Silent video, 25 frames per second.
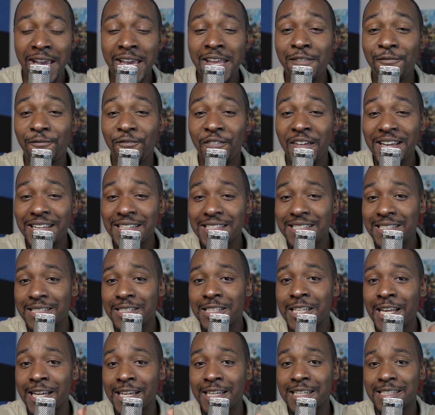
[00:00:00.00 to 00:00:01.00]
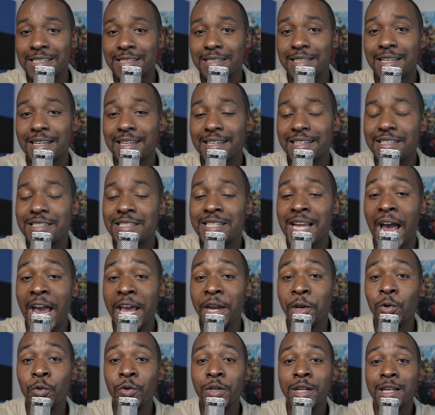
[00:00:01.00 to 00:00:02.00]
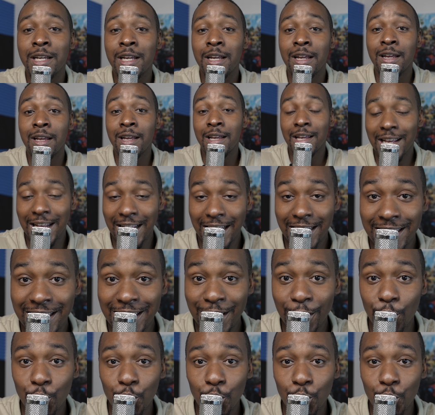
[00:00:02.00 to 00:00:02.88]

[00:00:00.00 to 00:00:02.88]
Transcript: in Phase 6 titled the